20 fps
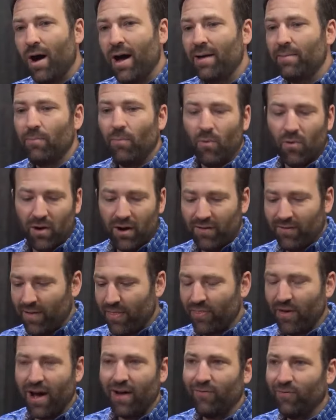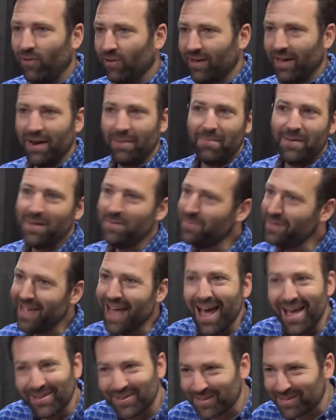want more of a thoughtful kind of
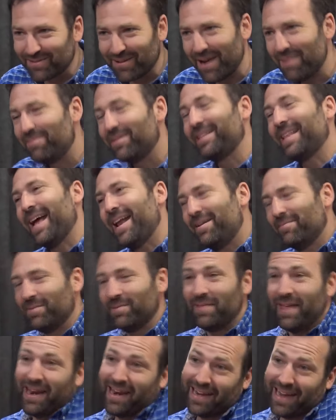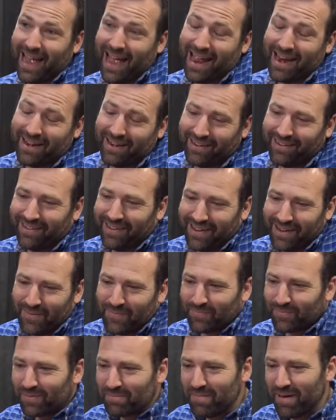PBS, right? But then, but then again,
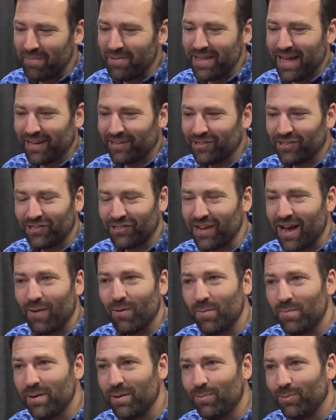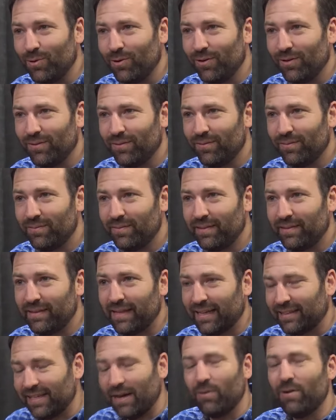maybe that's just not what people.
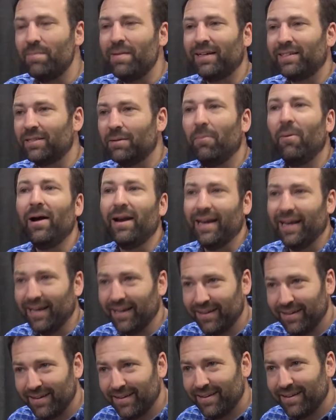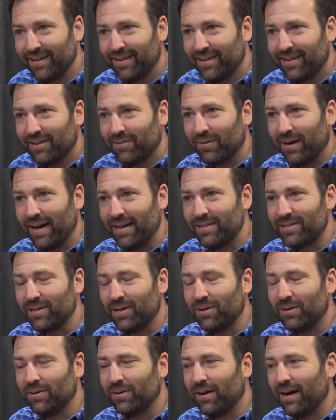That's not what makes the money, right?
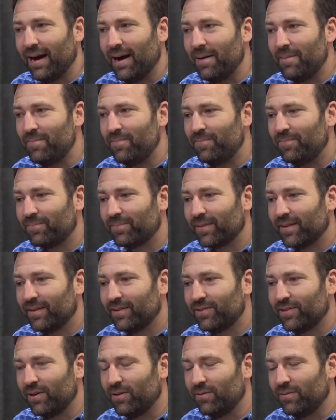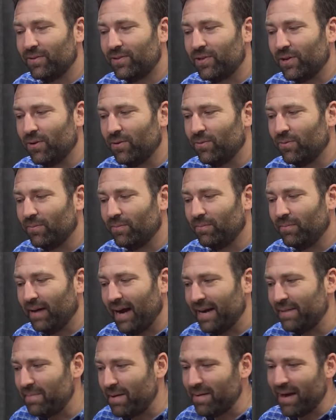So. Um, so so
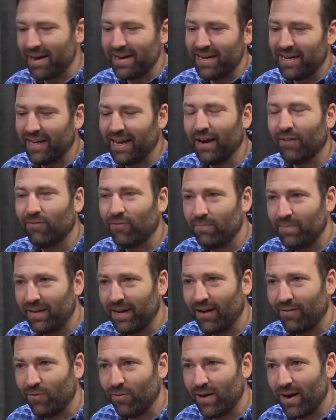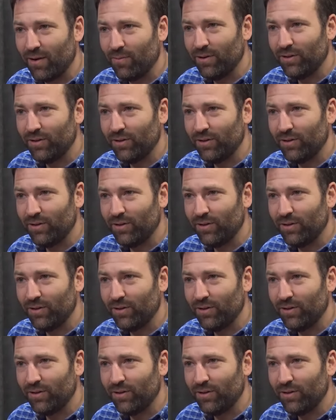I, maybe I need to careful, be careful what I